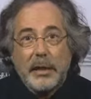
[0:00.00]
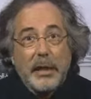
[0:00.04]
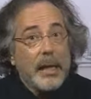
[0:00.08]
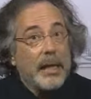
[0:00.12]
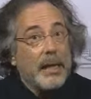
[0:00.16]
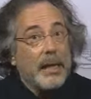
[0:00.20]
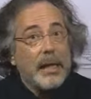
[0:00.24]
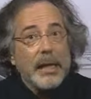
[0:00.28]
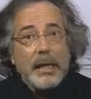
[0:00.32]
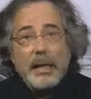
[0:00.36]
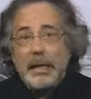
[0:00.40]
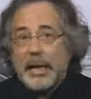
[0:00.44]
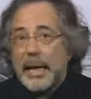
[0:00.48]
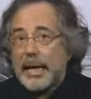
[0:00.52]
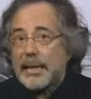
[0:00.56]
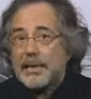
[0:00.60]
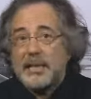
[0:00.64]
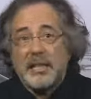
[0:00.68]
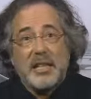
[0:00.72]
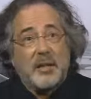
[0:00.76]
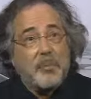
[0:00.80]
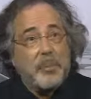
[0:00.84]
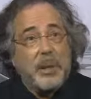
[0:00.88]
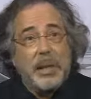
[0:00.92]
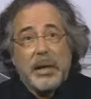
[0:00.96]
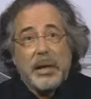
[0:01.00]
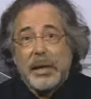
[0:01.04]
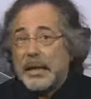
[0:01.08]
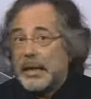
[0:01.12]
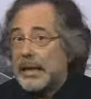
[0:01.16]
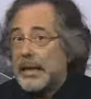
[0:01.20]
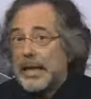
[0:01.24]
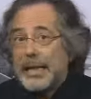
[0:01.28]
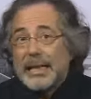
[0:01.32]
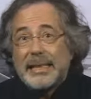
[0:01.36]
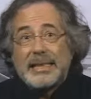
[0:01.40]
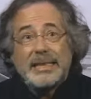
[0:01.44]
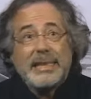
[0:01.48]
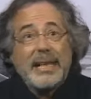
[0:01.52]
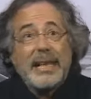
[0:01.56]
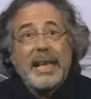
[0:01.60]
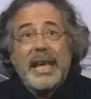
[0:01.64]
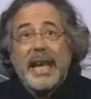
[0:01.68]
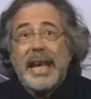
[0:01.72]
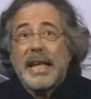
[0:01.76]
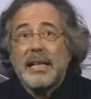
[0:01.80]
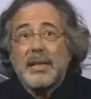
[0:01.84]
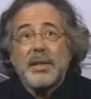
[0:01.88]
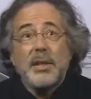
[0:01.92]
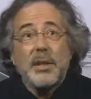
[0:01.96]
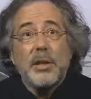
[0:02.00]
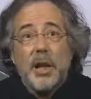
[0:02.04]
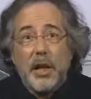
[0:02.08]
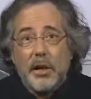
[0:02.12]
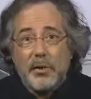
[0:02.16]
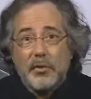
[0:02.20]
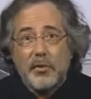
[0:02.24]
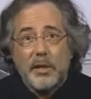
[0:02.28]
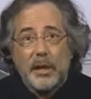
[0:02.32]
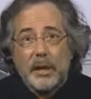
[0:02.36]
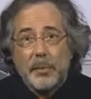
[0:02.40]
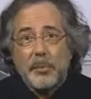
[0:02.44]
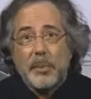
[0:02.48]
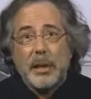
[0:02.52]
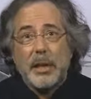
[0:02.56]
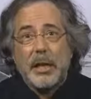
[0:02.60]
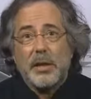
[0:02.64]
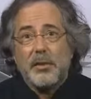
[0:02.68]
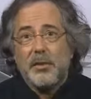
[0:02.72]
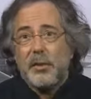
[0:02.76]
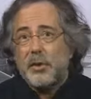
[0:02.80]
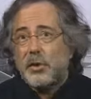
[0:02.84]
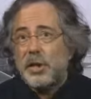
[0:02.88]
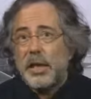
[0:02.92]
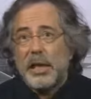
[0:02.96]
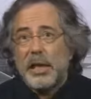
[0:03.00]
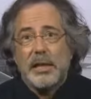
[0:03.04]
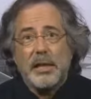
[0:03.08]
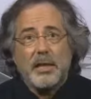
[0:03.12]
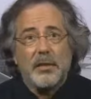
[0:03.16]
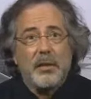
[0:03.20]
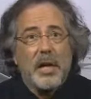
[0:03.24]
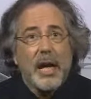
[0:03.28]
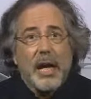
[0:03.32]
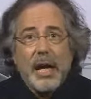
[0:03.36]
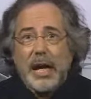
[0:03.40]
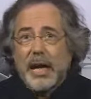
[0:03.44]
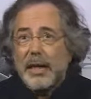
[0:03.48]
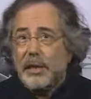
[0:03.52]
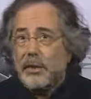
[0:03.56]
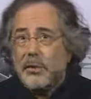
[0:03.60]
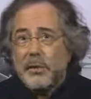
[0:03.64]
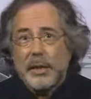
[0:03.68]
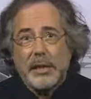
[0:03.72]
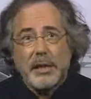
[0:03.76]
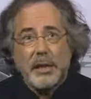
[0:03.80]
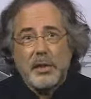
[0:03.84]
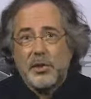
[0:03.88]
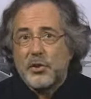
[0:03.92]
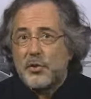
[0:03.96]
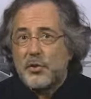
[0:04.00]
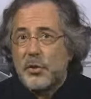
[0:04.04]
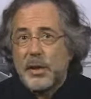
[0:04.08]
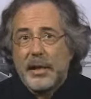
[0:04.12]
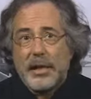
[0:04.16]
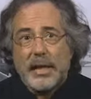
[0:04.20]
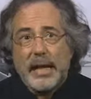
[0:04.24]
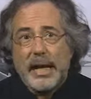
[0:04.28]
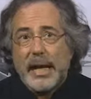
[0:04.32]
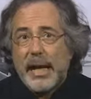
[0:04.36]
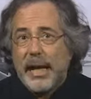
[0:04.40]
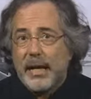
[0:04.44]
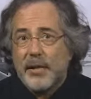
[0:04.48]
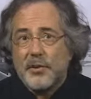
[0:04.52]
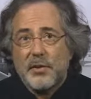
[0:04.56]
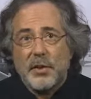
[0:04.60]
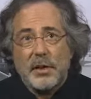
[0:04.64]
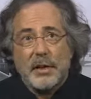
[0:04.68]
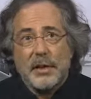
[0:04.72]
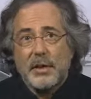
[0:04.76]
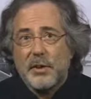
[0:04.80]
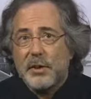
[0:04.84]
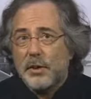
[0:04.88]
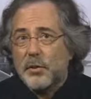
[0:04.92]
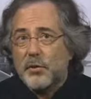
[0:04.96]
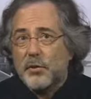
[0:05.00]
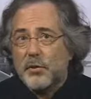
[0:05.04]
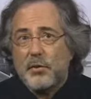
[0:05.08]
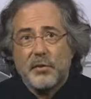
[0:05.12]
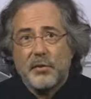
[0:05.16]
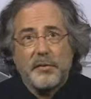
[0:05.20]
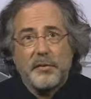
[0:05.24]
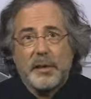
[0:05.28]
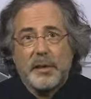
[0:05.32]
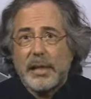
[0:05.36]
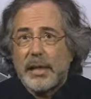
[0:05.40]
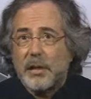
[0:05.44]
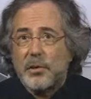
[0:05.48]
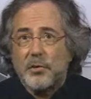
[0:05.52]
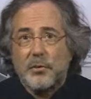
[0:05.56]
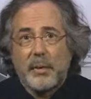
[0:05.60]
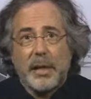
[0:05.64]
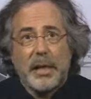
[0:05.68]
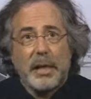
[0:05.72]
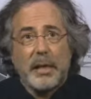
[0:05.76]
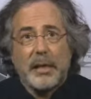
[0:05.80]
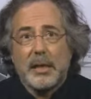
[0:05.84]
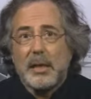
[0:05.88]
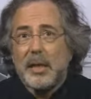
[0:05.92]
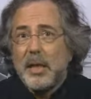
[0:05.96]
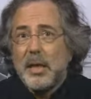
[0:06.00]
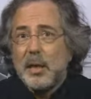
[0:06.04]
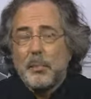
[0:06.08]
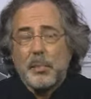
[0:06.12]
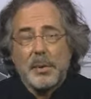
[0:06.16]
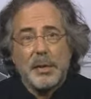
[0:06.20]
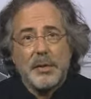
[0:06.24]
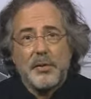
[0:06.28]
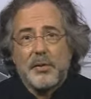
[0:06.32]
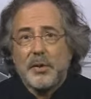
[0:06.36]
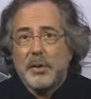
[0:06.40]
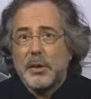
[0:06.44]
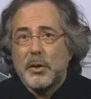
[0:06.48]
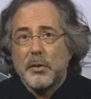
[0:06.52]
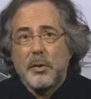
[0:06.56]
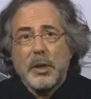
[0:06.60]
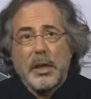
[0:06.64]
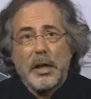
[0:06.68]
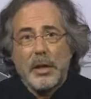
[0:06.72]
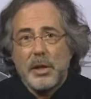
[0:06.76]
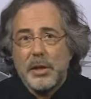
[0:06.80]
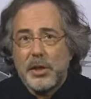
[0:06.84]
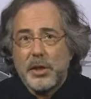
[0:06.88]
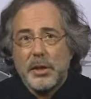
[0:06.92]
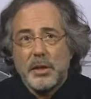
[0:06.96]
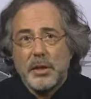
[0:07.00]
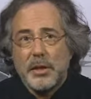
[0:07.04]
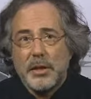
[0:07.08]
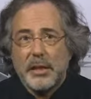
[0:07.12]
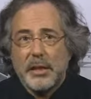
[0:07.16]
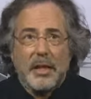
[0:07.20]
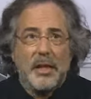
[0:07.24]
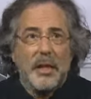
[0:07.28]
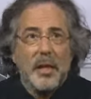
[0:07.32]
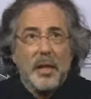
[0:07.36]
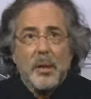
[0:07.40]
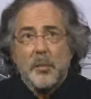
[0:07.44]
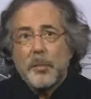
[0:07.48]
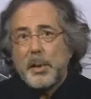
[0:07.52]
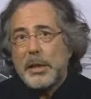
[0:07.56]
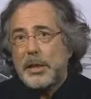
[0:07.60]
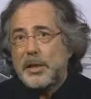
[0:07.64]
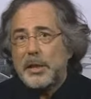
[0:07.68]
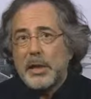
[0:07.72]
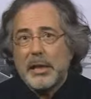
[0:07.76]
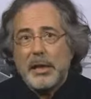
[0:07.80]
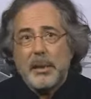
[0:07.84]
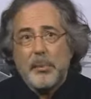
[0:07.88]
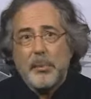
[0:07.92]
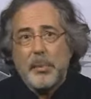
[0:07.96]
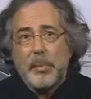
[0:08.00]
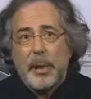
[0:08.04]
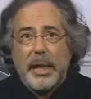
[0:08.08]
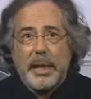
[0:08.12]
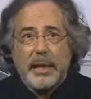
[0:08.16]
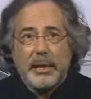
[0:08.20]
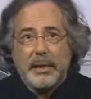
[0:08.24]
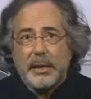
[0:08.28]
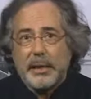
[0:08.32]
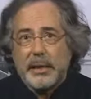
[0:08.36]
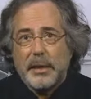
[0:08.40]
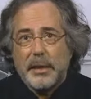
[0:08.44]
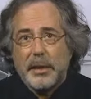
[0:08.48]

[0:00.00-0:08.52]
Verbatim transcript: In Latin America, they had nothing because the Chinese had already struck excellent deals with Venezuela, Brazil, Argentina, basically buying their